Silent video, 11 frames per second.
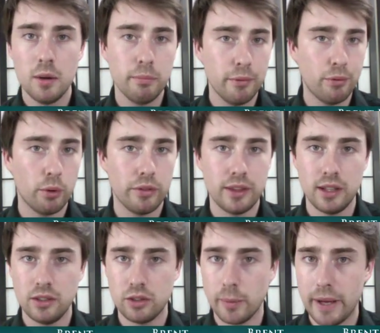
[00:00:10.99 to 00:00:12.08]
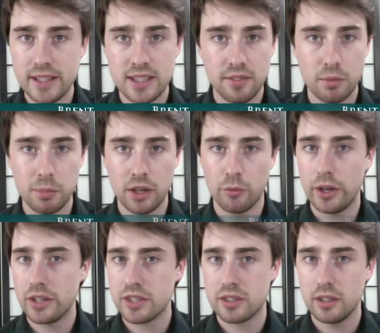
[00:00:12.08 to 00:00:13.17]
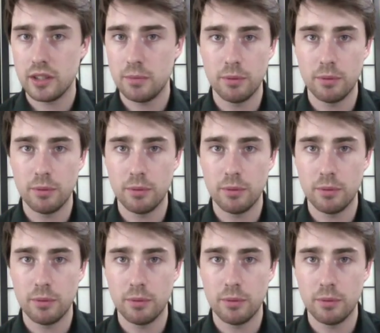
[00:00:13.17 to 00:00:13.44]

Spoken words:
before the domain's even been registered,